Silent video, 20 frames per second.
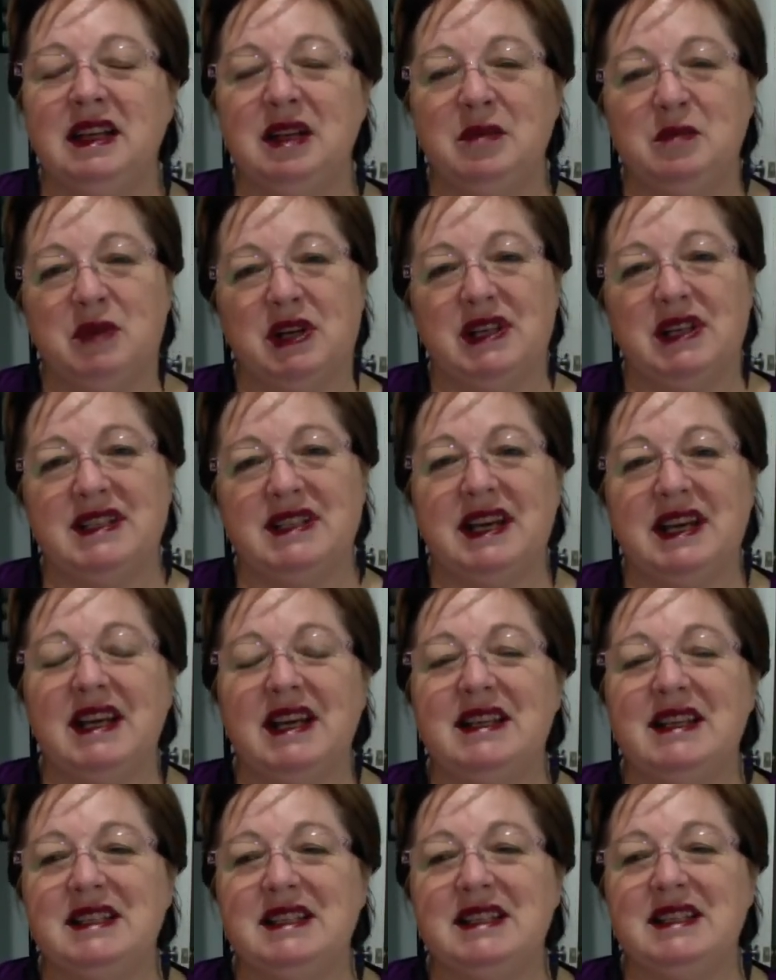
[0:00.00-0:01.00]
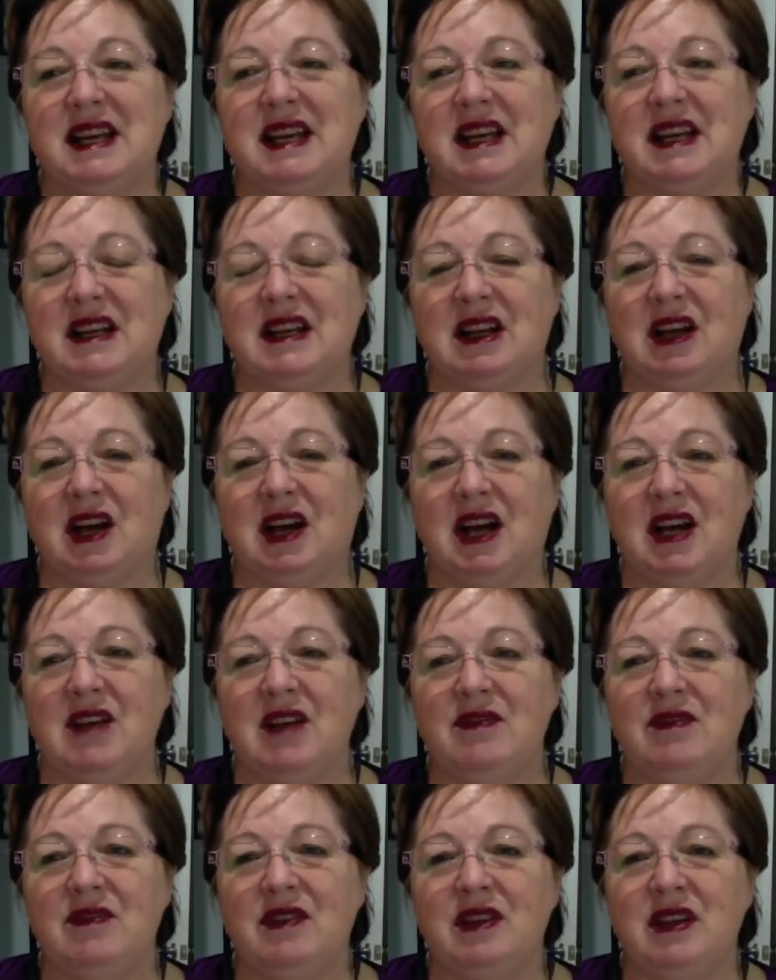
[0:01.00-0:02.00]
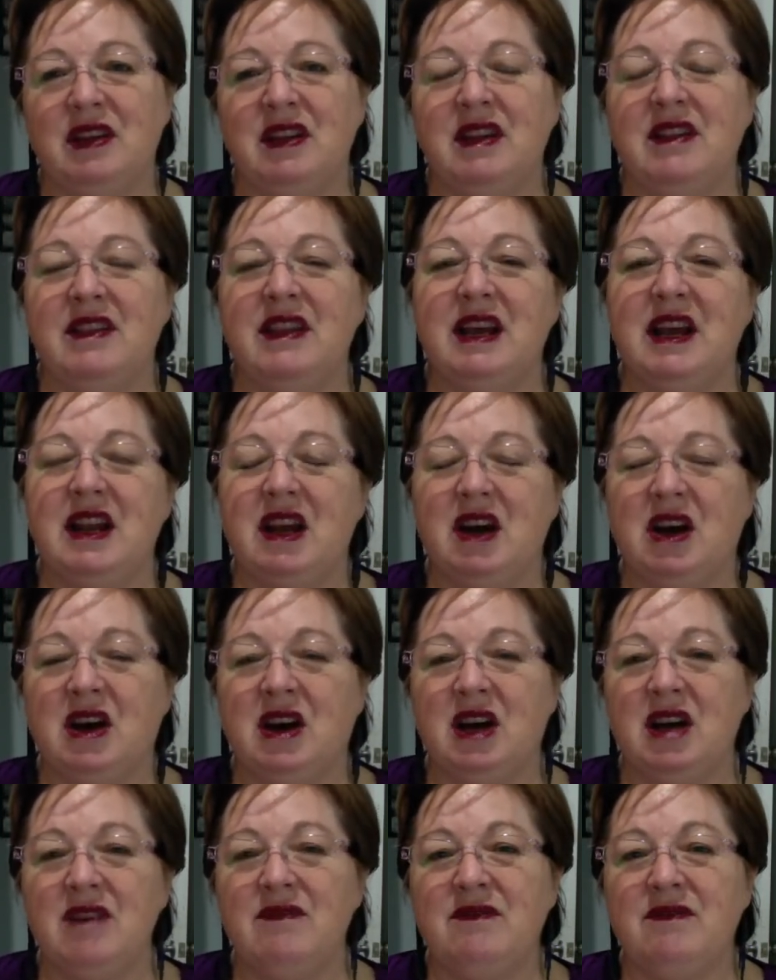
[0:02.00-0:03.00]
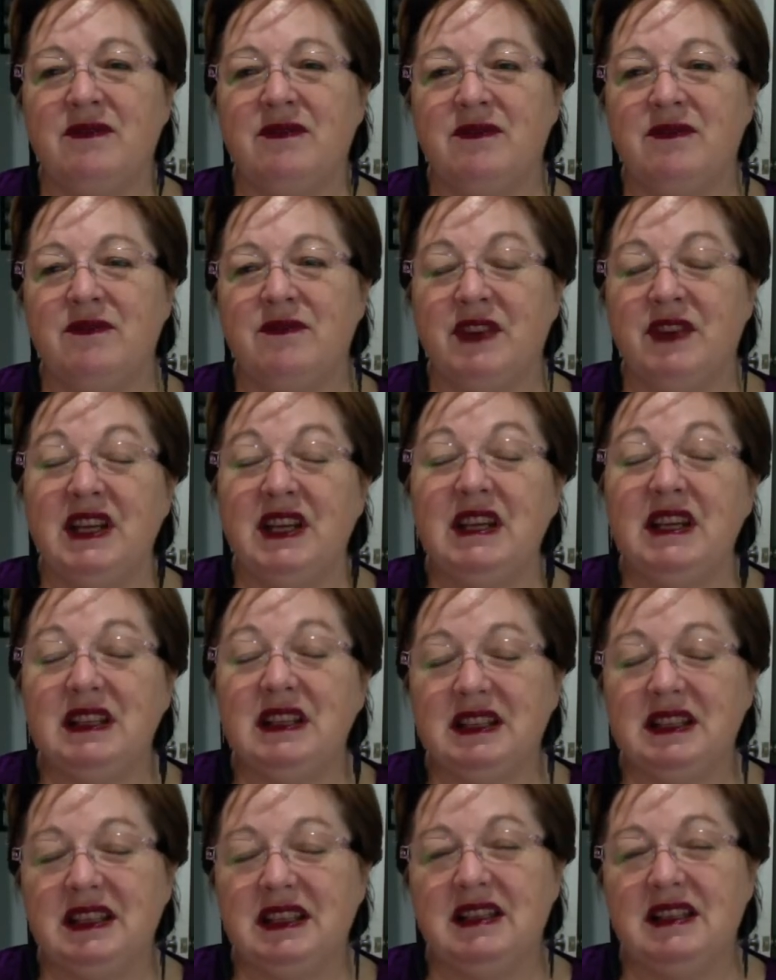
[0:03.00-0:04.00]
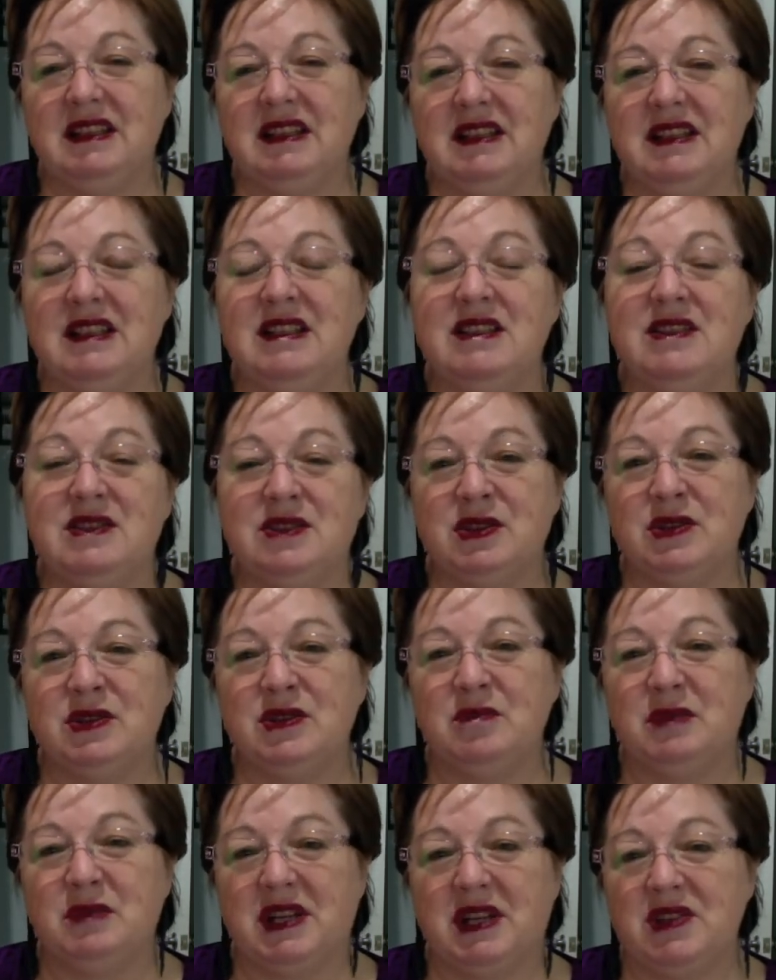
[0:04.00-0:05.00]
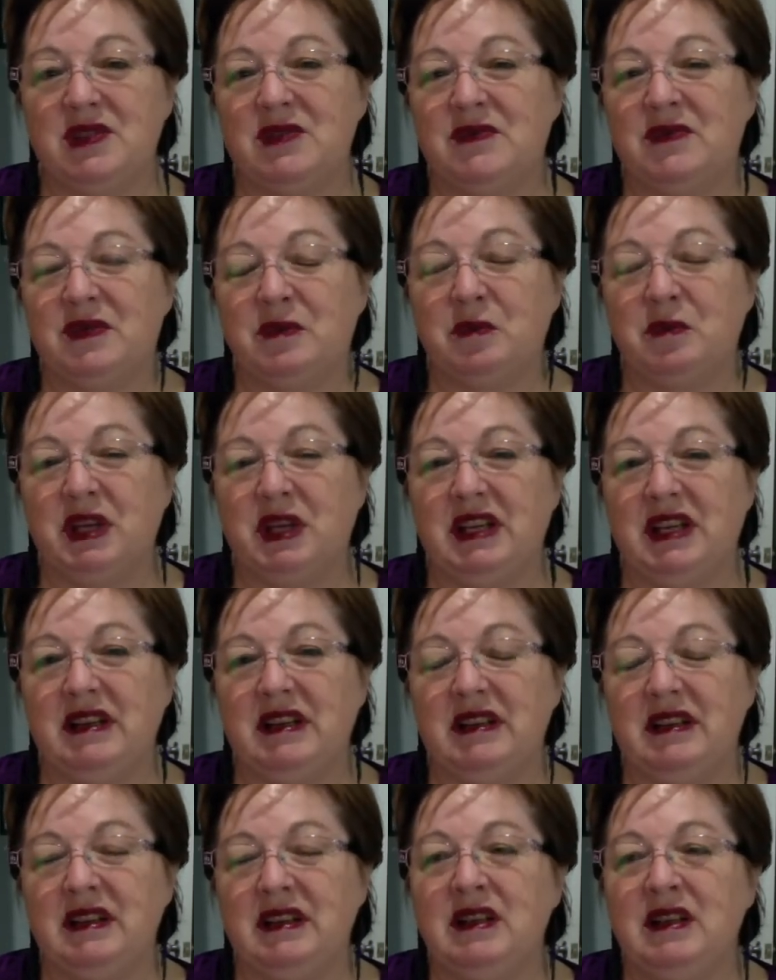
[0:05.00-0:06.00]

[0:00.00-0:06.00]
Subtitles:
in my day-to-day life that I'm feeling is too much for me?